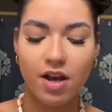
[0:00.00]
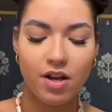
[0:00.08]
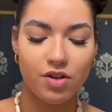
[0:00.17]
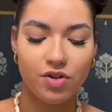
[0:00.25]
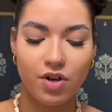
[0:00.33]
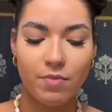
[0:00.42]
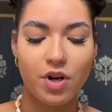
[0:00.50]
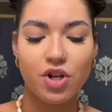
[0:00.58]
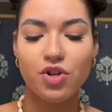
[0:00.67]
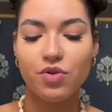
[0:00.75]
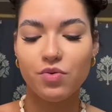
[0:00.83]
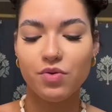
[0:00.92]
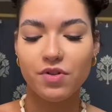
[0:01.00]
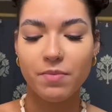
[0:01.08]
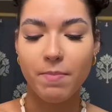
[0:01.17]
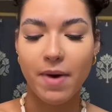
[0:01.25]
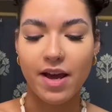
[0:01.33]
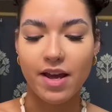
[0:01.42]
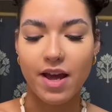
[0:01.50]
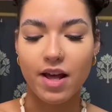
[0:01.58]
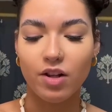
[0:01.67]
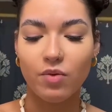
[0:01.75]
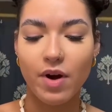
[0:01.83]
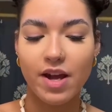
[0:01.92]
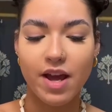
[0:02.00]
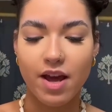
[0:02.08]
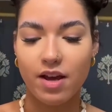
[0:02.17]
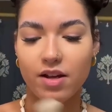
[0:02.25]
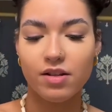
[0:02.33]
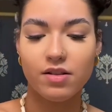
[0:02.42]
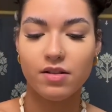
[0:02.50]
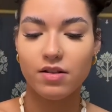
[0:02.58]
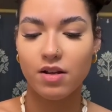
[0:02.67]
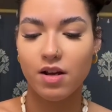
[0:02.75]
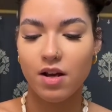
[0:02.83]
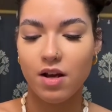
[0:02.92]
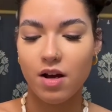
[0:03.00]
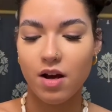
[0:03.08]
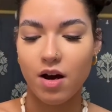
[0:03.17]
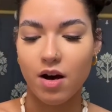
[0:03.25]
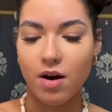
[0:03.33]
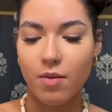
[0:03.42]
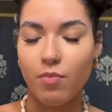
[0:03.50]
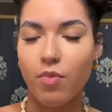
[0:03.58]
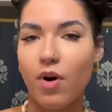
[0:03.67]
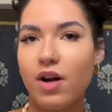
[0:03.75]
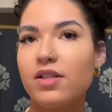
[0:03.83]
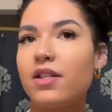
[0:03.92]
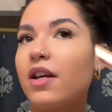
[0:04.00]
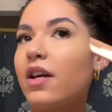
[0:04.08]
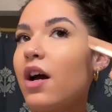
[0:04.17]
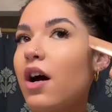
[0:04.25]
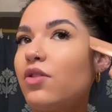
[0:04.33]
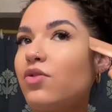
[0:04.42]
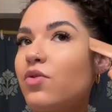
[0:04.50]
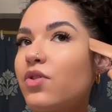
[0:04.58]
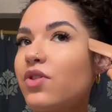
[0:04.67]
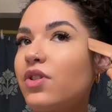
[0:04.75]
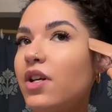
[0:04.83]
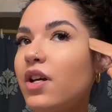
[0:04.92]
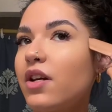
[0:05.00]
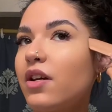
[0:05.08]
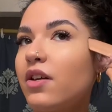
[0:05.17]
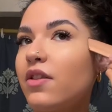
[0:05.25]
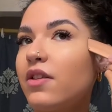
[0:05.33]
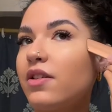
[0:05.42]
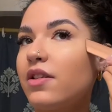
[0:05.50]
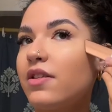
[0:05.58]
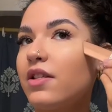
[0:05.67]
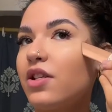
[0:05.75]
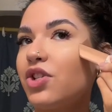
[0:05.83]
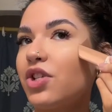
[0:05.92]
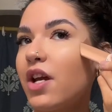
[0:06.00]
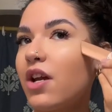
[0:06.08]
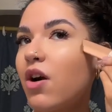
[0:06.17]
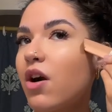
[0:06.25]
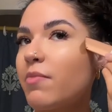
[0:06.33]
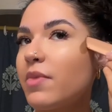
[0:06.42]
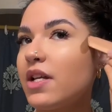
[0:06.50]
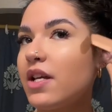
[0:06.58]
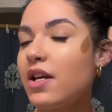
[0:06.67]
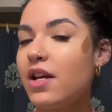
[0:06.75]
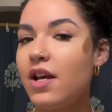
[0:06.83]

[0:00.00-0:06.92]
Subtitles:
So I'm gonna use my LYS bronzing and contour stick. This is in the shade Harmony.